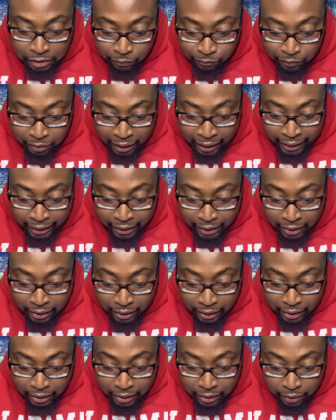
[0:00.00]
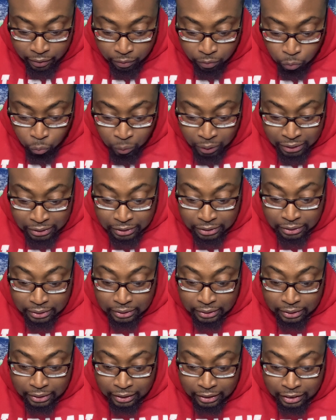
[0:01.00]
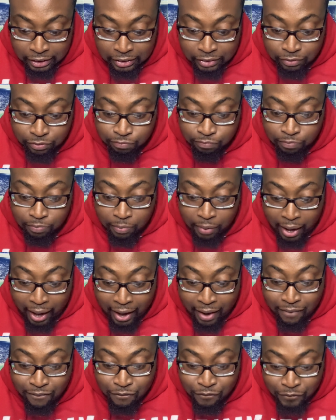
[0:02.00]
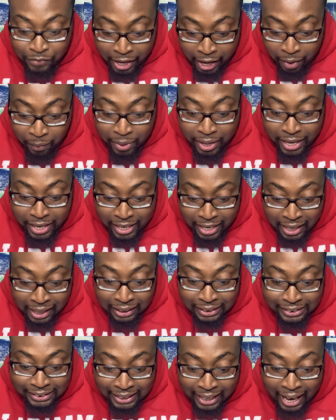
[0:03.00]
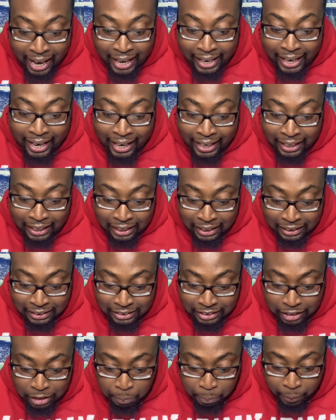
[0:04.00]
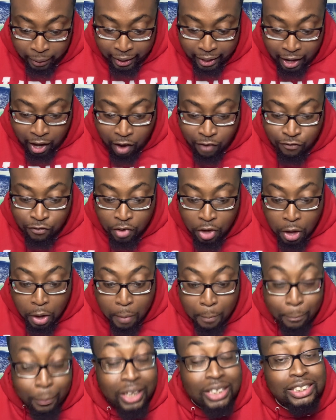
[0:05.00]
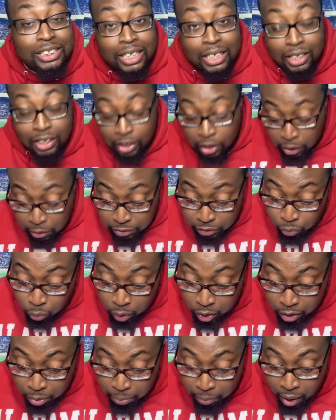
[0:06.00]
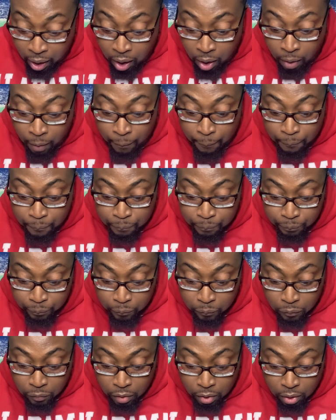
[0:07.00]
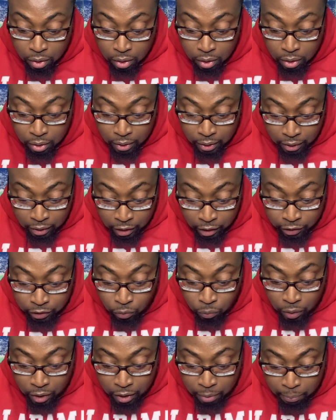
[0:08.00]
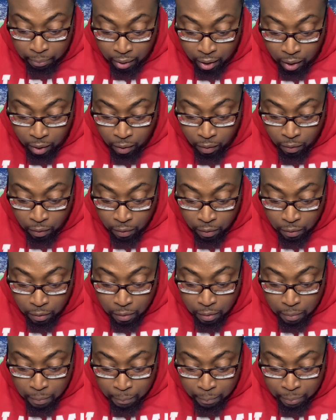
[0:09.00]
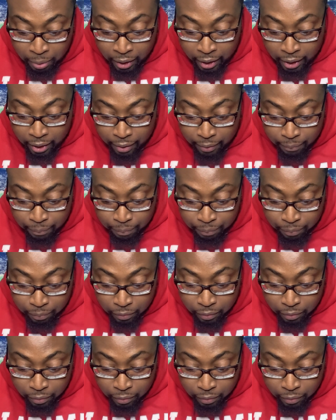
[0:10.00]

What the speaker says: late, which is a very good sign heading into the playoff. Michigan loves to run the ball. They love to run the ball, but